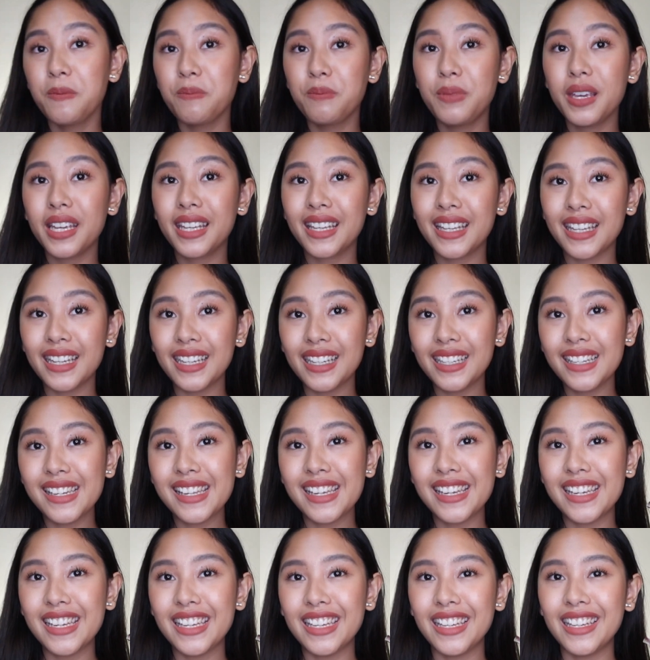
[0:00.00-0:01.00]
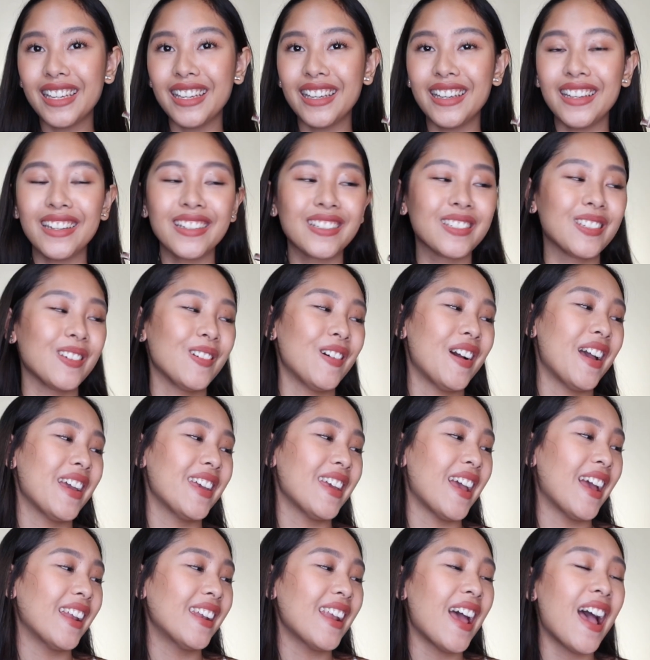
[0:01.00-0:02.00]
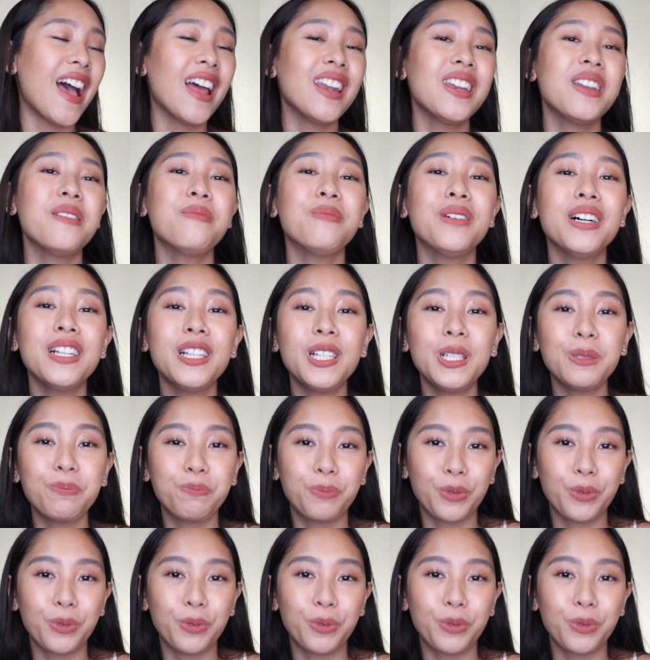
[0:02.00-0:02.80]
bikini! So, ayan, animal